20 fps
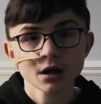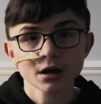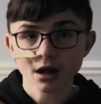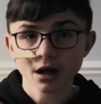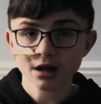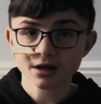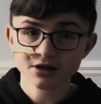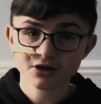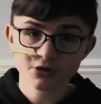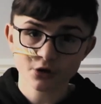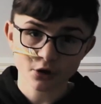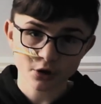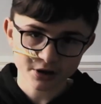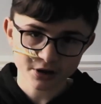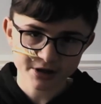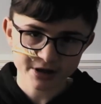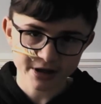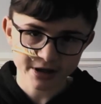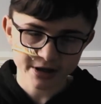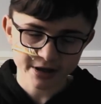and
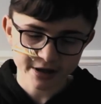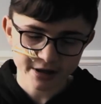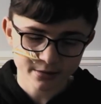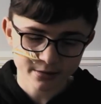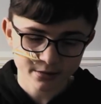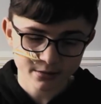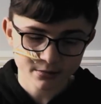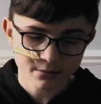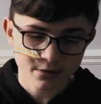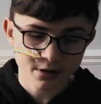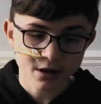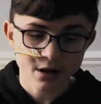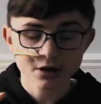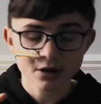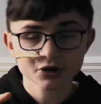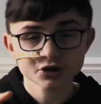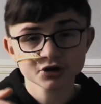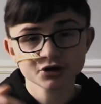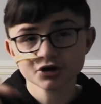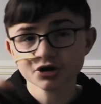started singing.
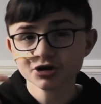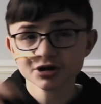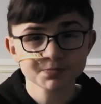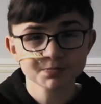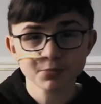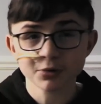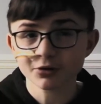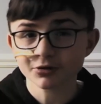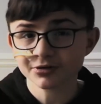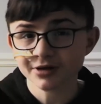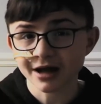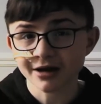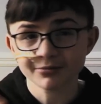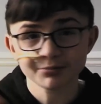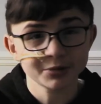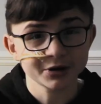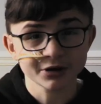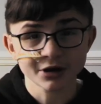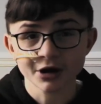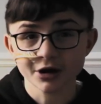Just put down
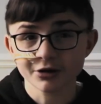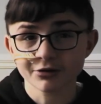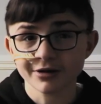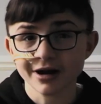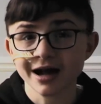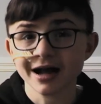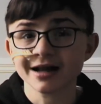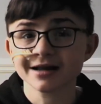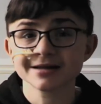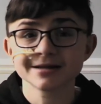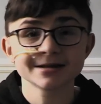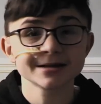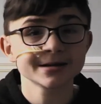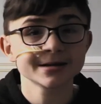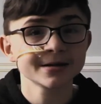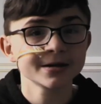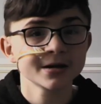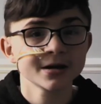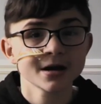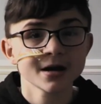below and
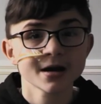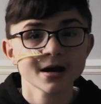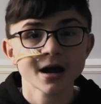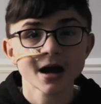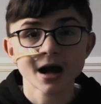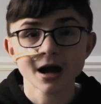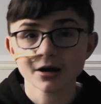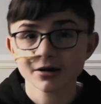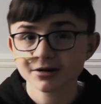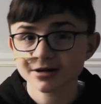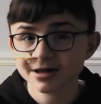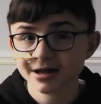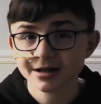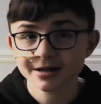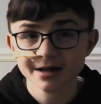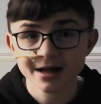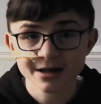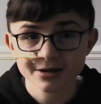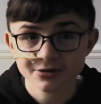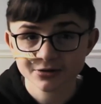I'll say
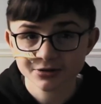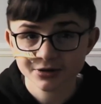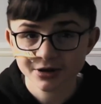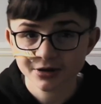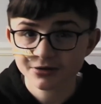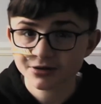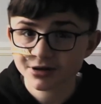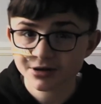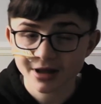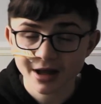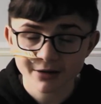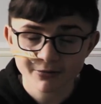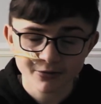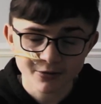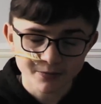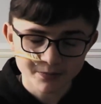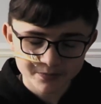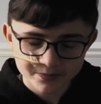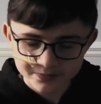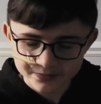yes or no to that one.
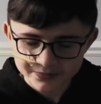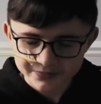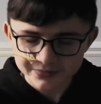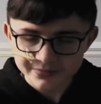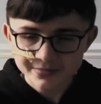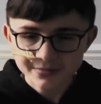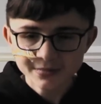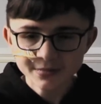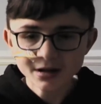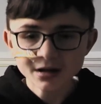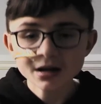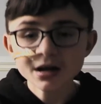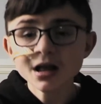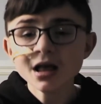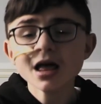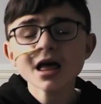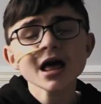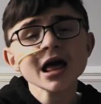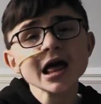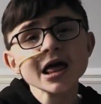
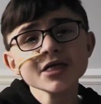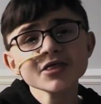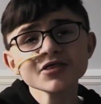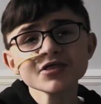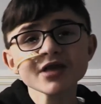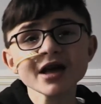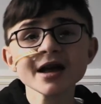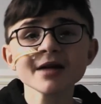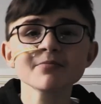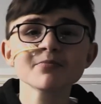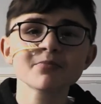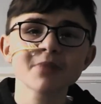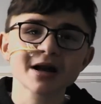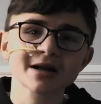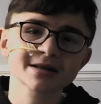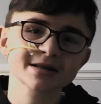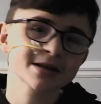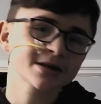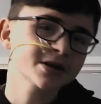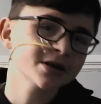And then
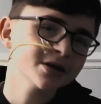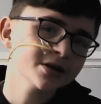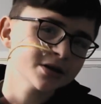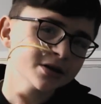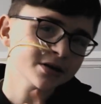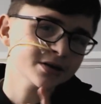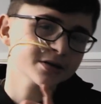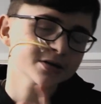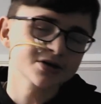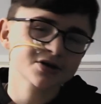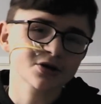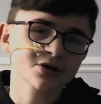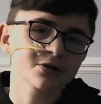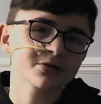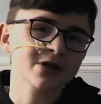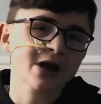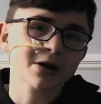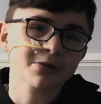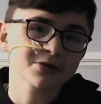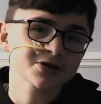back to the story
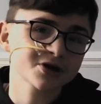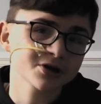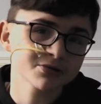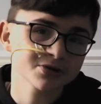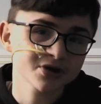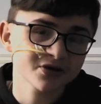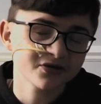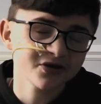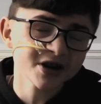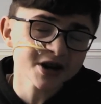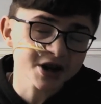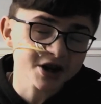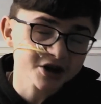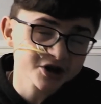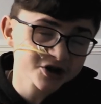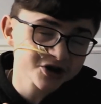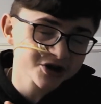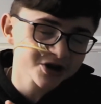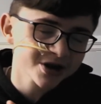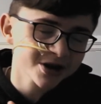that I was going to
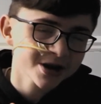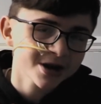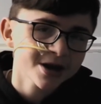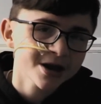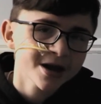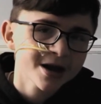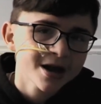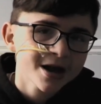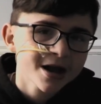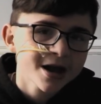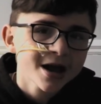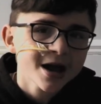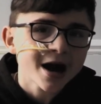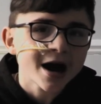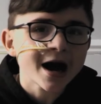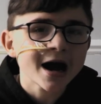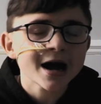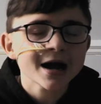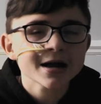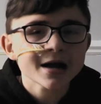finish.
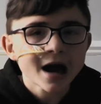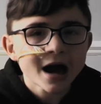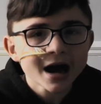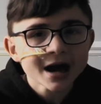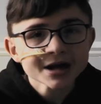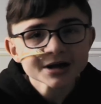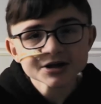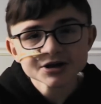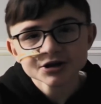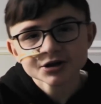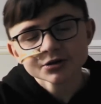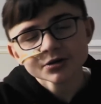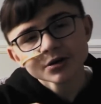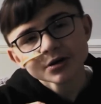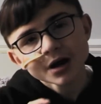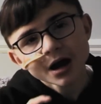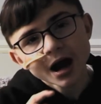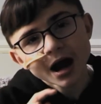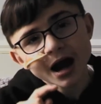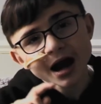I
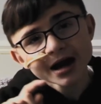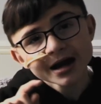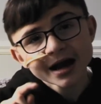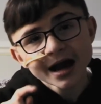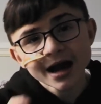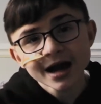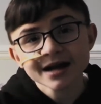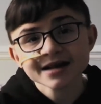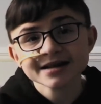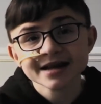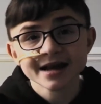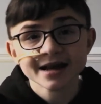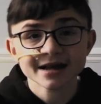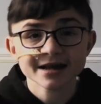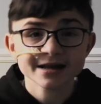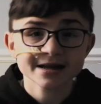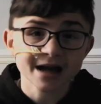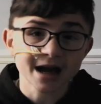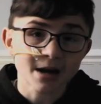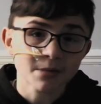had a
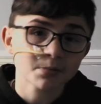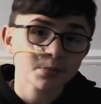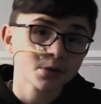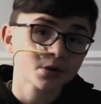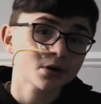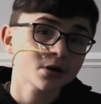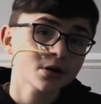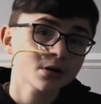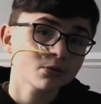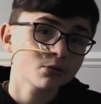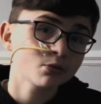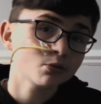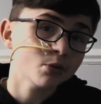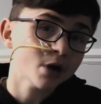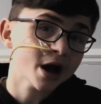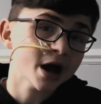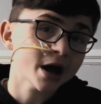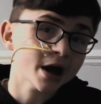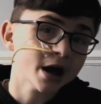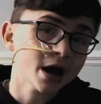gap
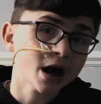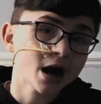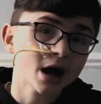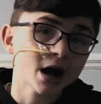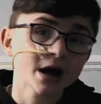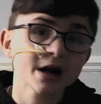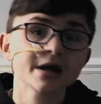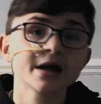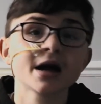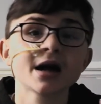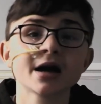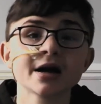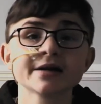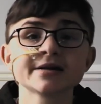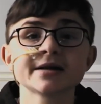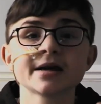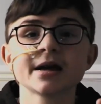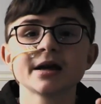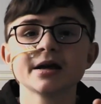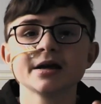where I had
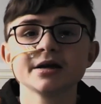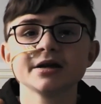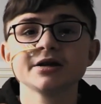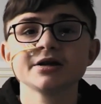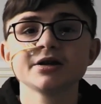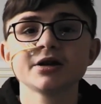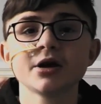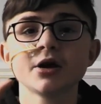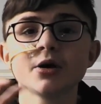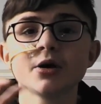a